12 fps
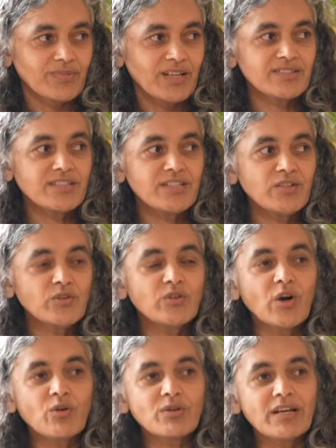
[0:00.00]
As in, you
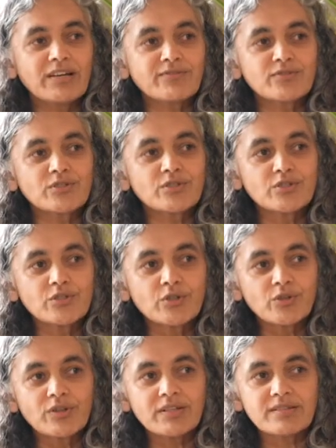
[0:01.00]
don't have to
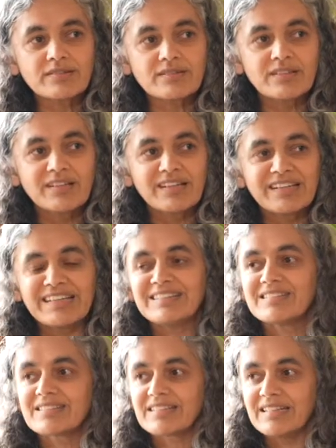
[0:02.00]
do this
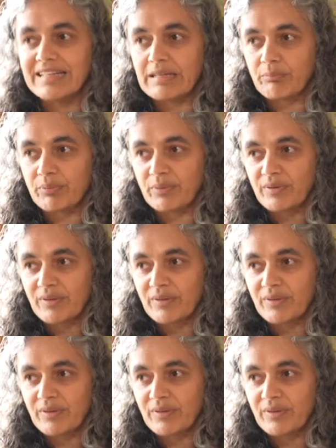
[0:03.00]
in sleep.